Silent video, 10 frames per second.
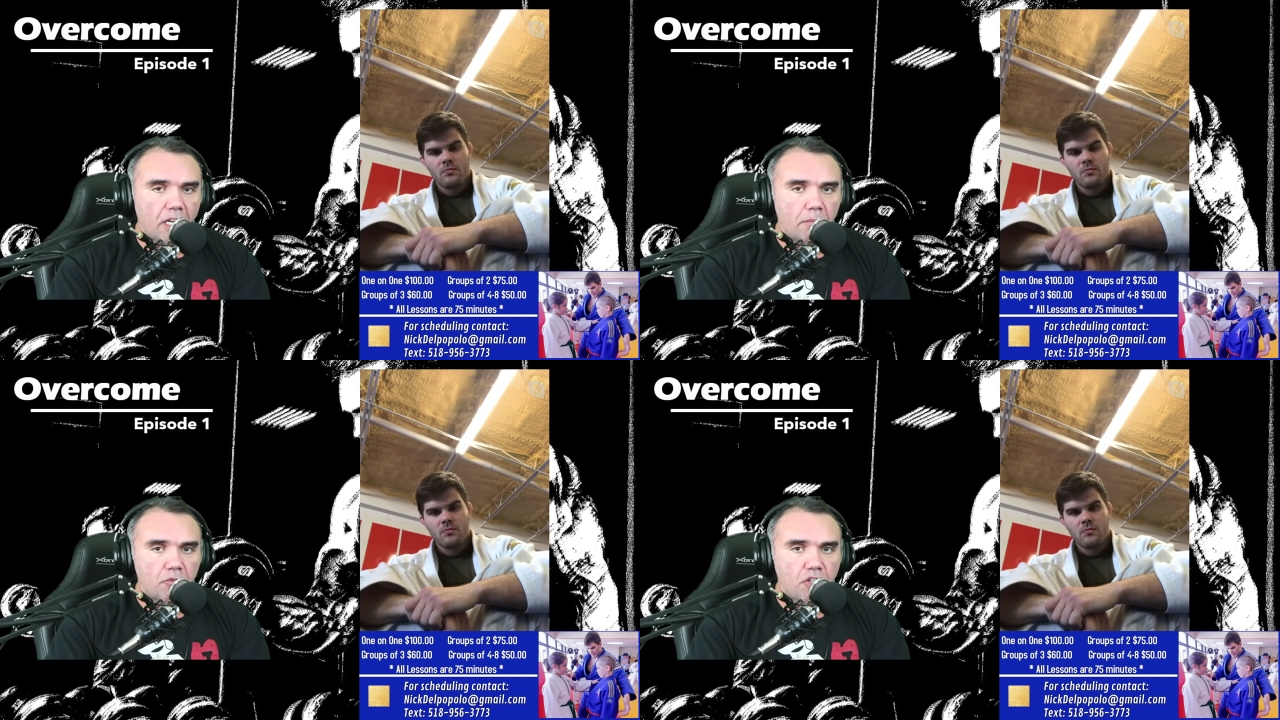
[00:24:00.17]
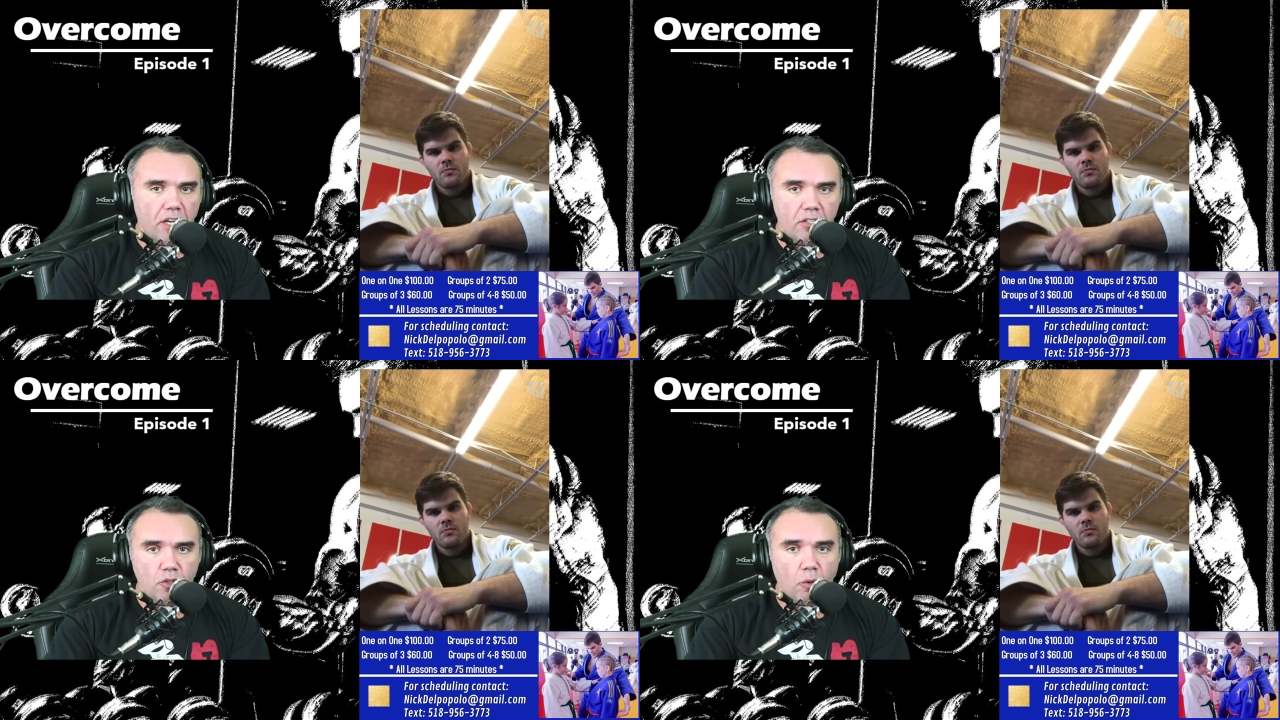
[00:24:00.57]
Speaker 1: changed
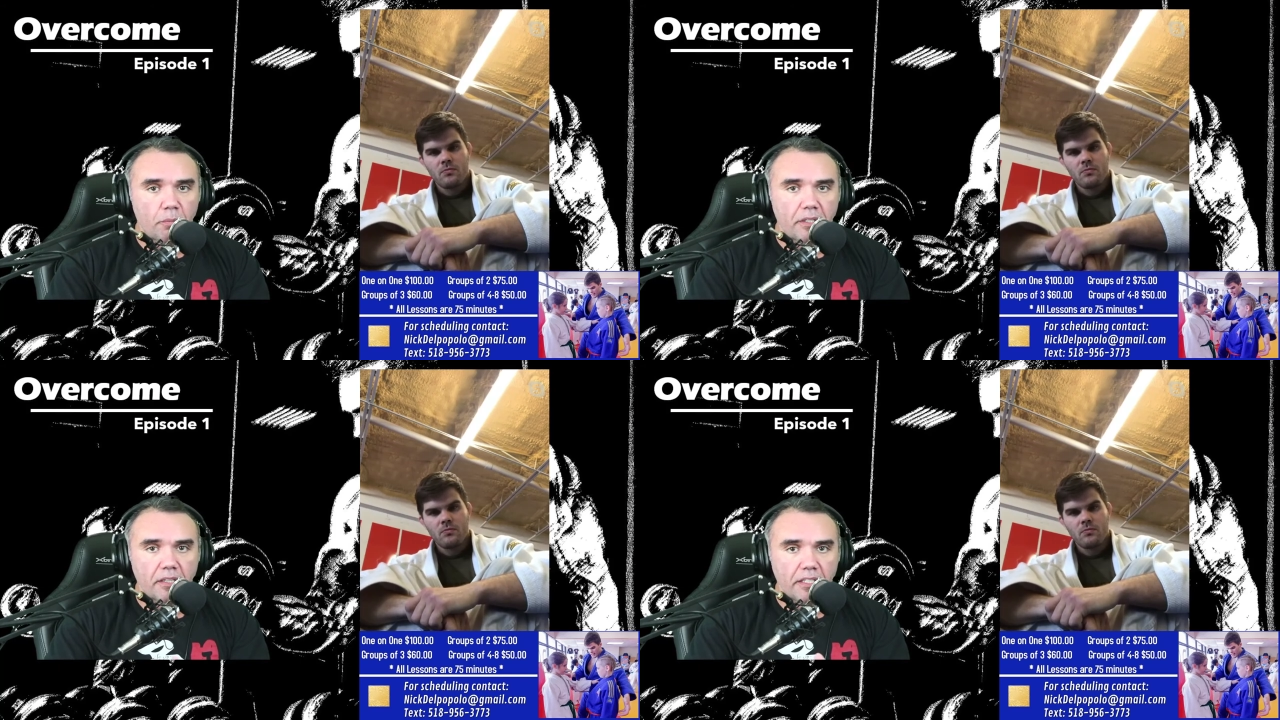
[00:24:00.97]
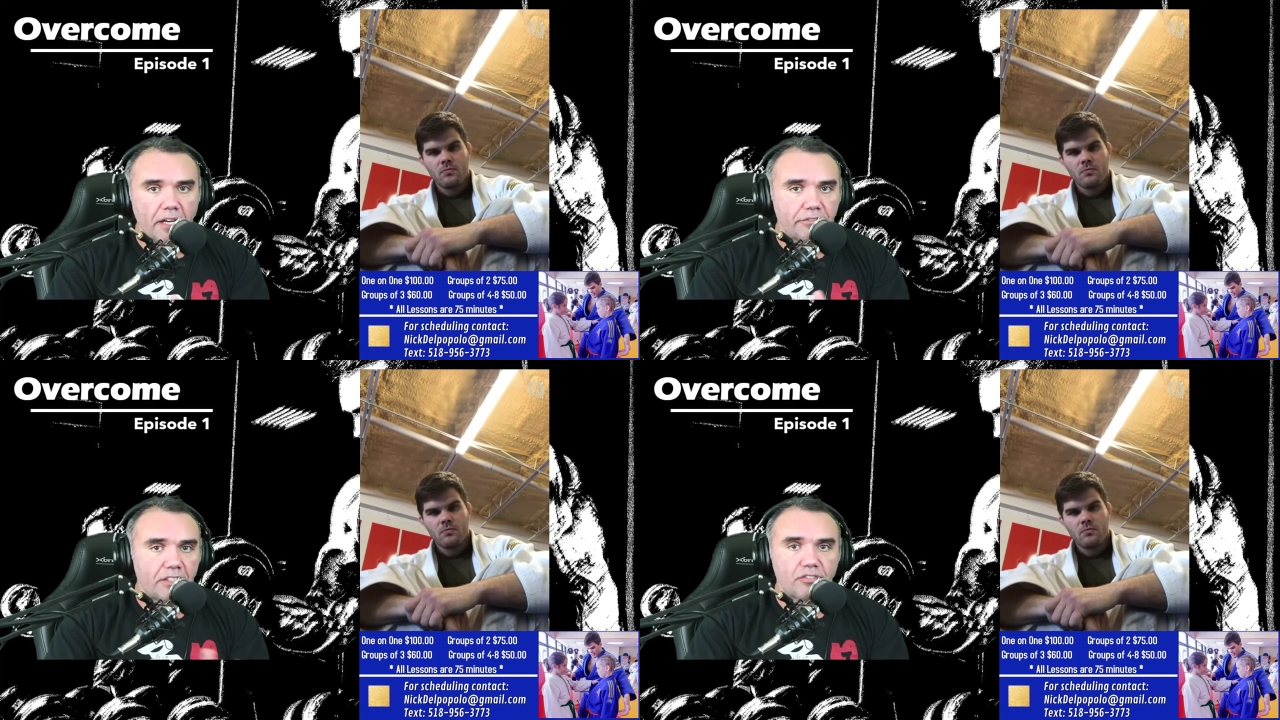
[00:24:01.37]
completely after I
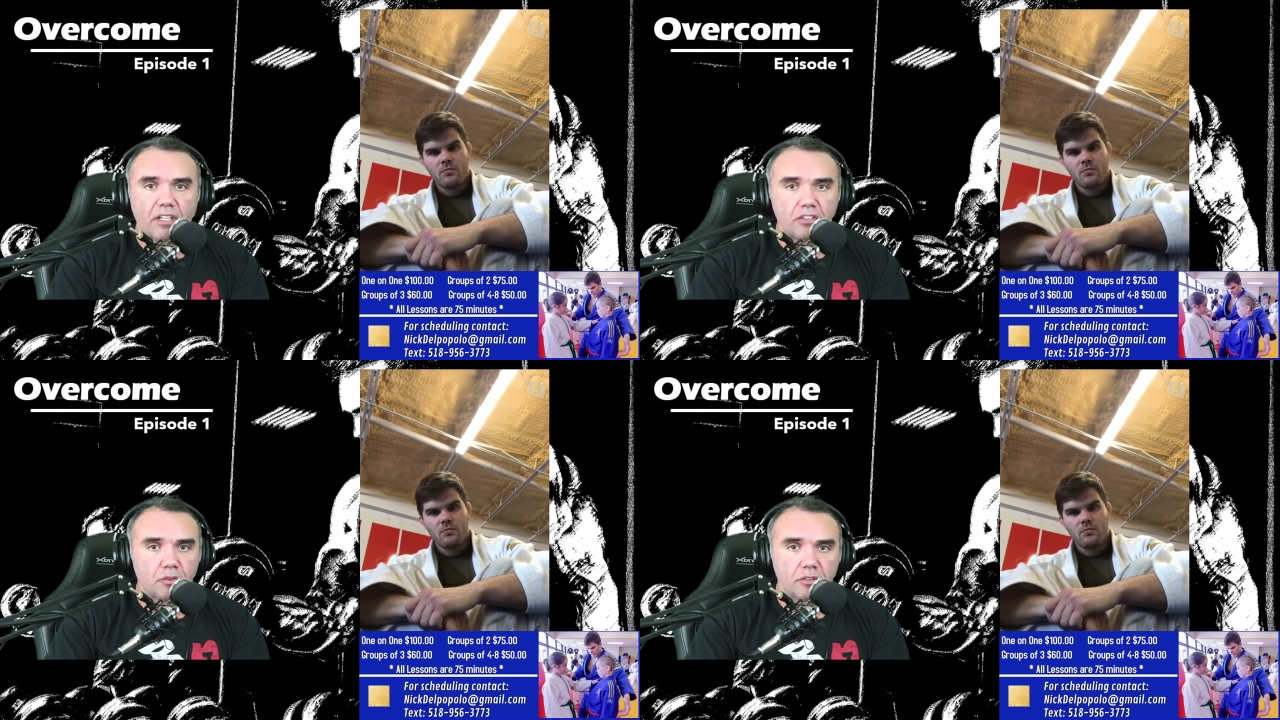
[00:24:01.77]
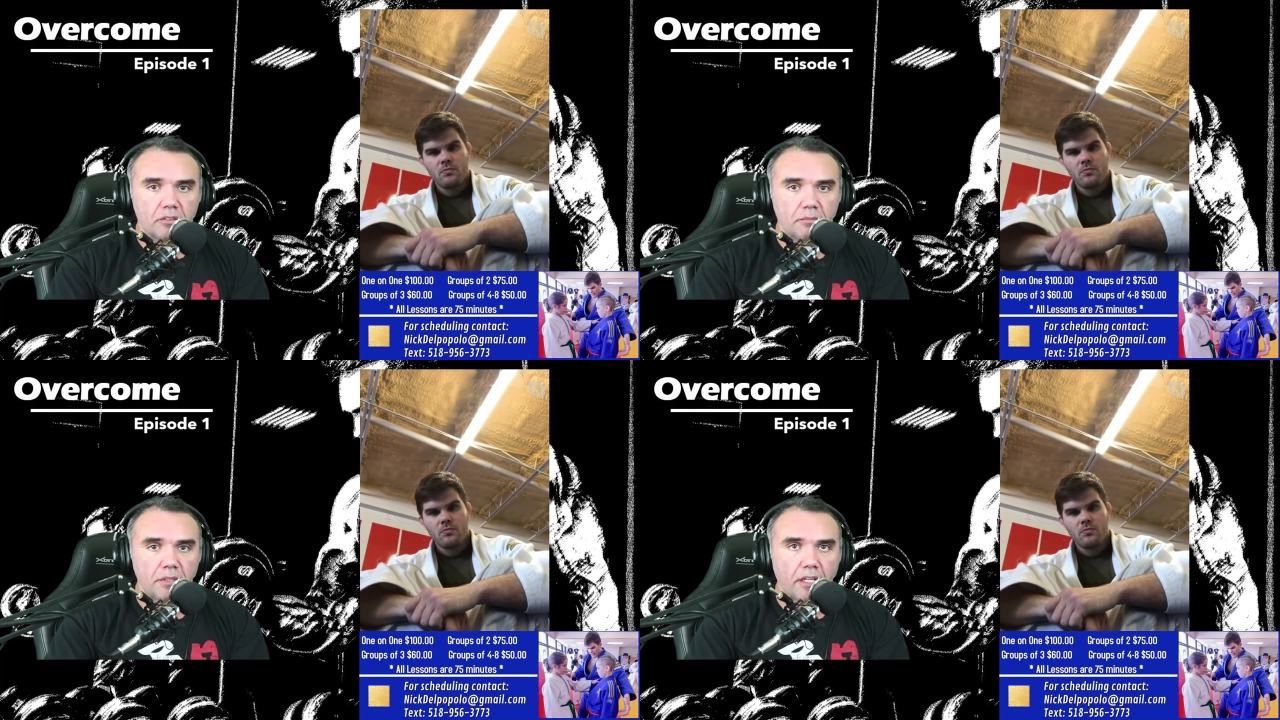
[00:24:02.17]
started judo
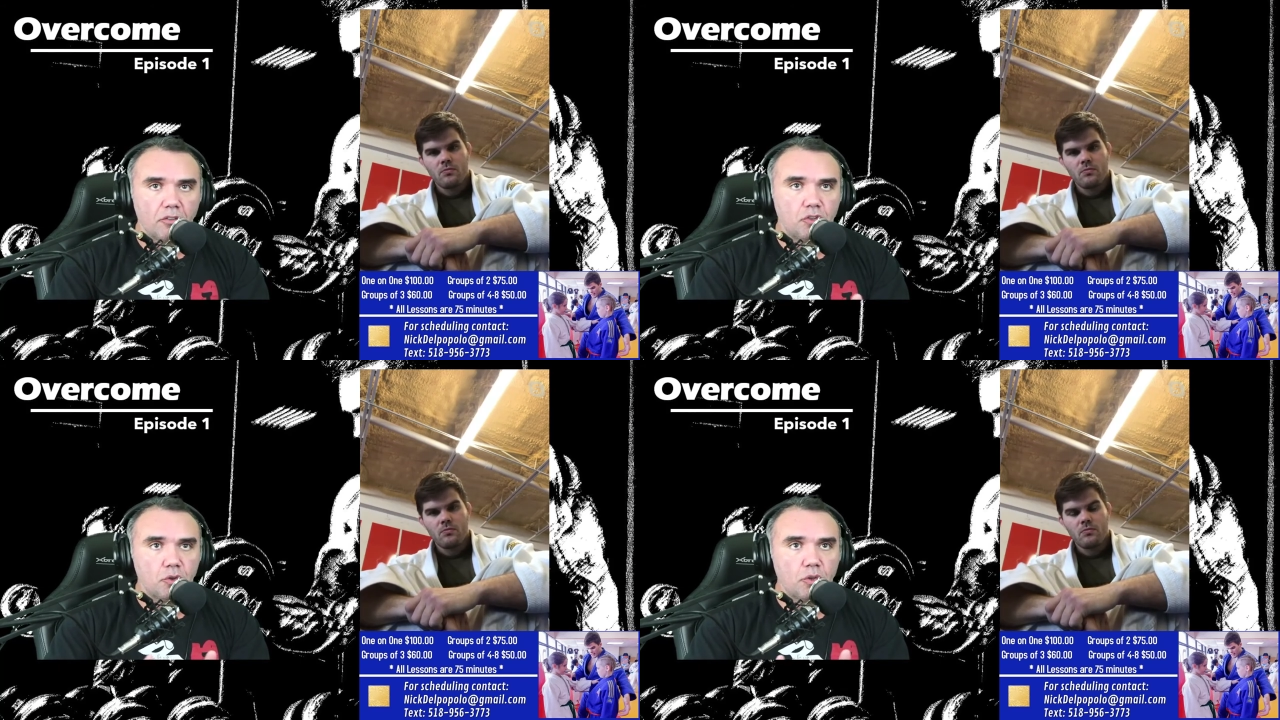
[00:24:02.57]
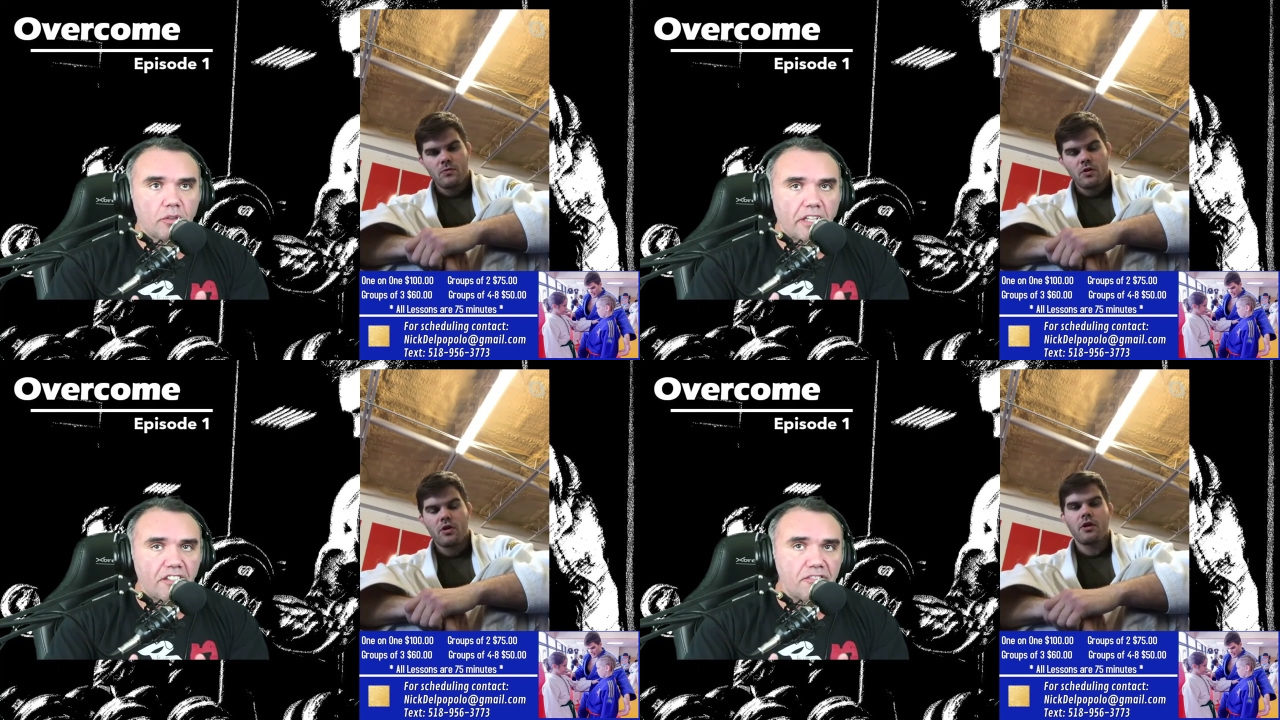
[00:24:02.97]
because judo gave
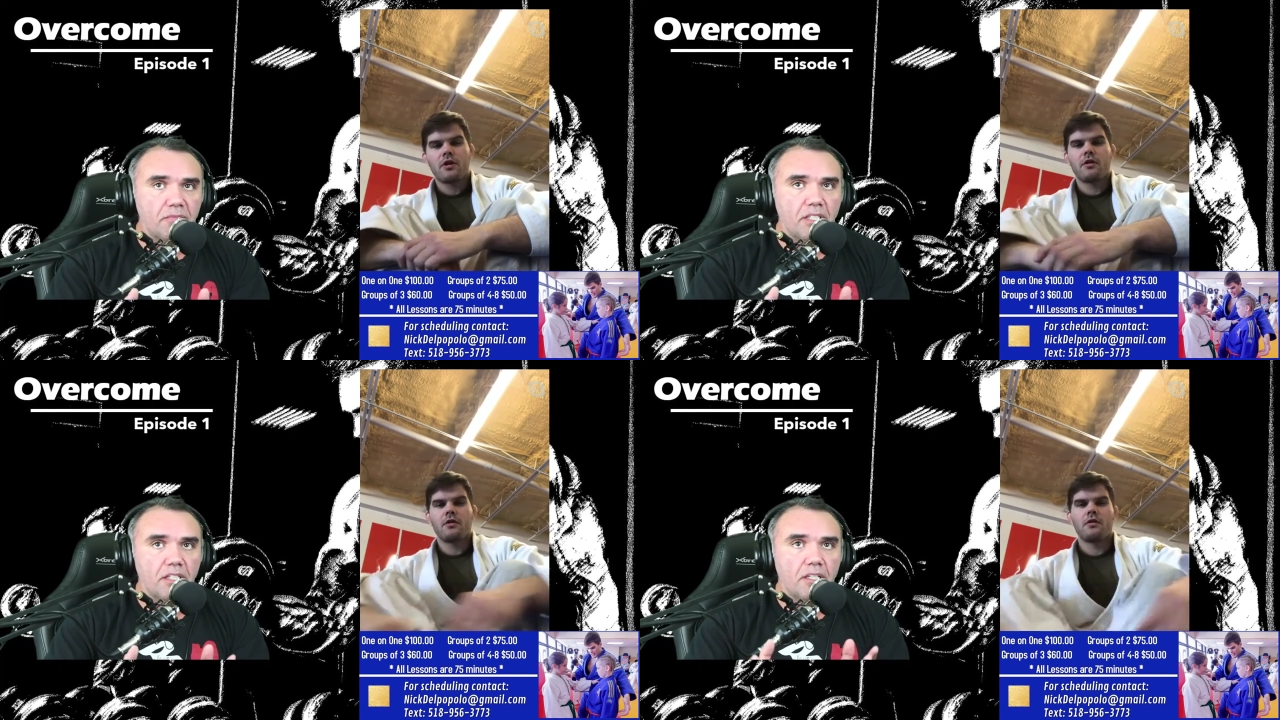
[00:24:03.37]
Good. me